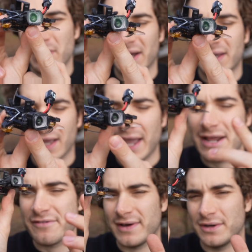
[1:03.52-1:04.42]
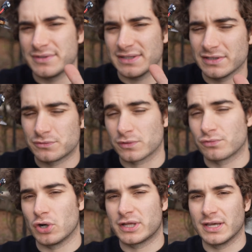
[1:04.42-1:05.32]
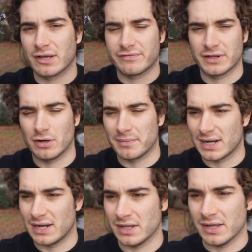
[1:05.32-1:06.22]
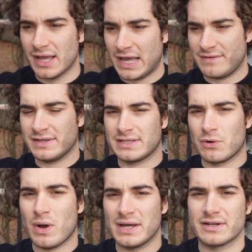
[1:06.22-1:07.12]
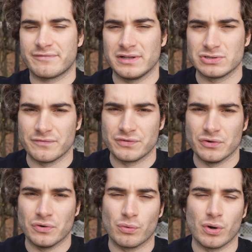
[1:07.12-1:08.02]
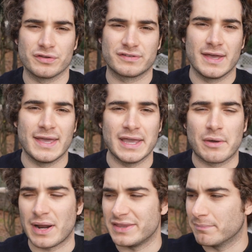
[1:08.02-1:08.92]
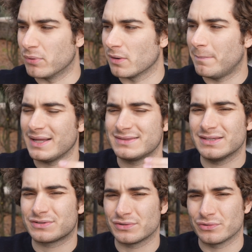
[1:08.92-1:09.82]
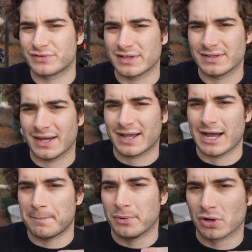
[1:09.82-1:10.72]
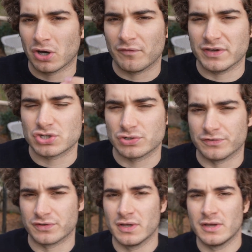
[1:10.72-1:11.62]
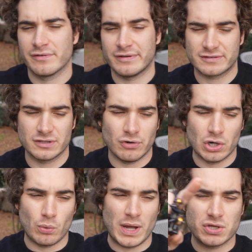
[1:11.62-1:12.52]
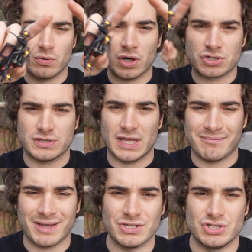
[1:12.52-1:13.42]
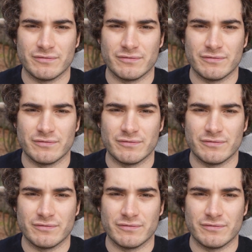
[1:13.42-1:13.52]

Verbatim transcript: back and I found that it was working phenomenally. Having the wider field of view was incredible, but introduced a couple of issues. First of all, when you watch the image